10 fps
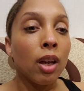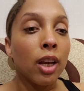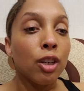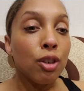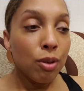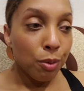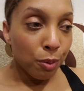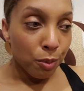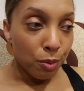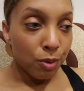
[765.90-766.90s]
and
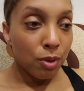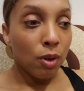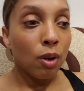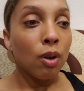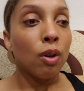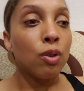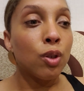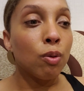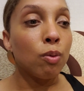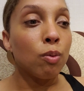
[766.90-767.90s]
use
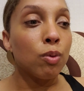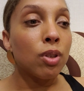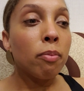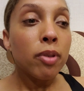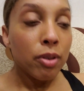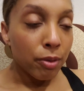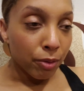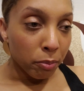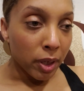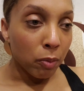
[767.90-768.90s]
to substitute
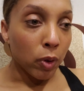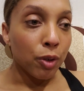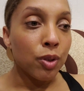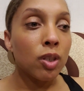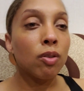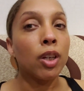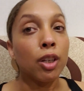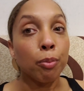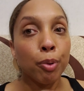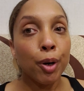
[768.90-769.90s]
for meat, where you still
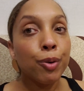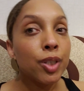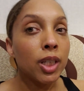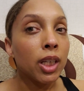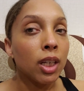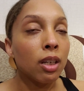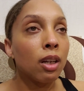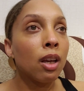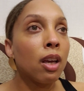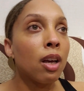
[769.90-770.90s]
get your protein.
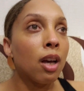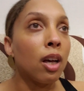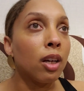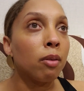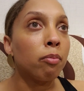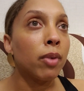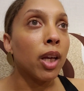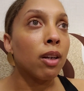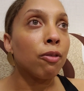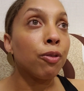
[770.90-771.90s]

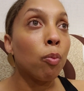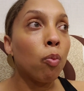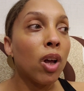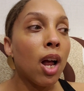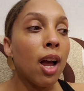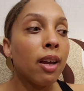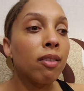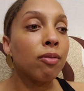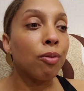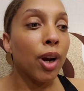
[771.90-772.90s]
And from what I
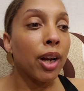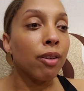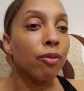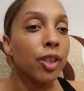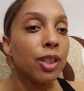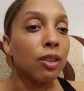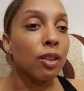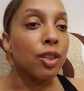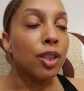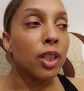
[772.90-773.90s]
have read and
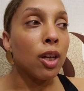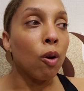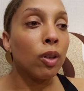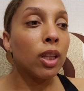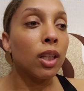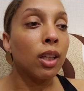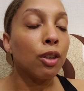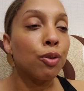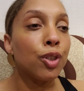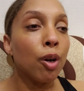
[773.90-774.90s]
researched, the only thing that
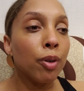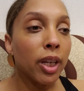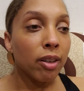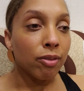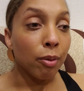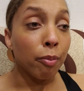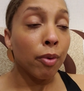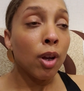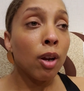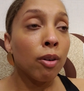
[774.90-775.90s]
you don't get
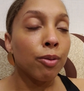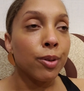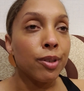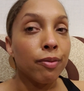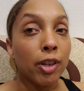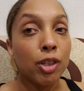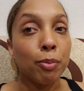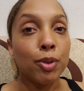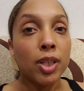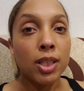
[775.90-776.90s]
from fruits and
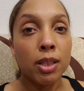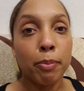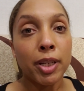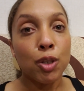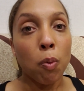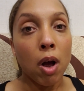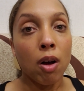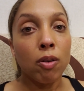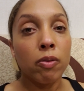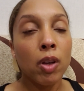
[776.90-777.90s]
vegetables is the
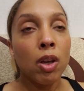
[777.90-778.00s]
B12.